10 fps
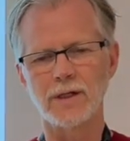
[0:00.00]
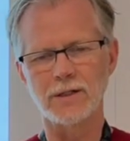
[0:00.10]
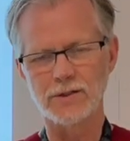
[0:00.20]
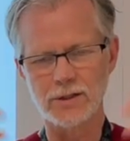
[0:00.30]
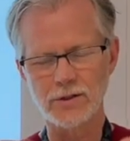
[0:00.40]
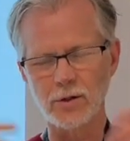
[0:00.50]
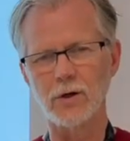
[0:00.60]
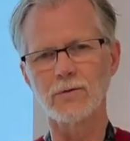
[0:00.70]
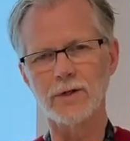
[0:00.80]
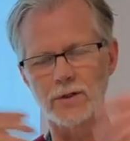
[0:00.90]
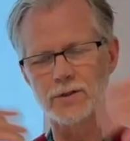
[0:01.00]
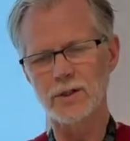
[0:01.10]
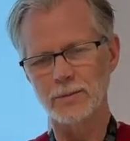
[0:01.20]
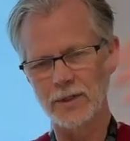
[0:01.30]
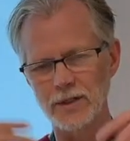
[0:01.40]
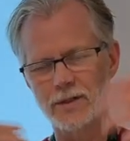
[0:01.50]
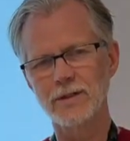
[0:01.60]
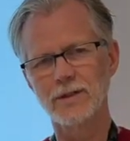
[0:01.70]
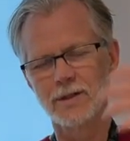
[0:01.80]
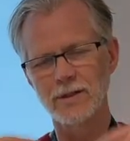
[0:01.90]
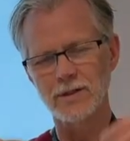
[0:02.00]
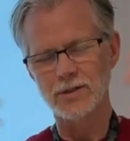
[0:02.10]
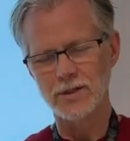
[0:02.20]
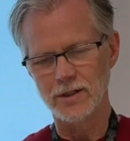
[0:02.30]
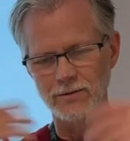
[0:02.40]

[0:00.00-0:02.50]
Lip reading: And since all the air is coming in, instead